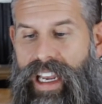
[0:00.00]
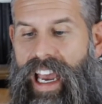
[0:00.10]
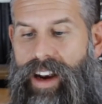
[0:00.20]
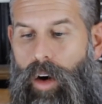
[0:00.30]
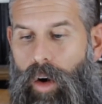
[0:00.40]

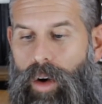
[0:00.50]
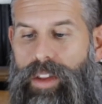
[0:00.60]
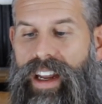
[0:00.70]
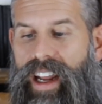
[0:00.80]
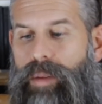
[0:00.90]
And all
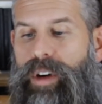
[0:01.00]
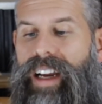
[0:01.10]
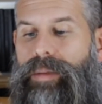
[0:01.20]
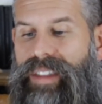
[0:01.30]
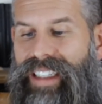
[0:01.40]
that
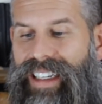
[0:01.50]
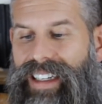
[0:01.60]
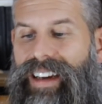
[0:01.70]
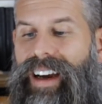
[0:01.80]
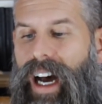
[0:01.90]
Abraham
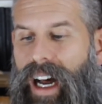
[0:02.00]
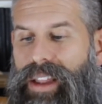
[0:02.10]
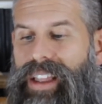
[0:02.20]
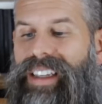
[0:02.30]
did on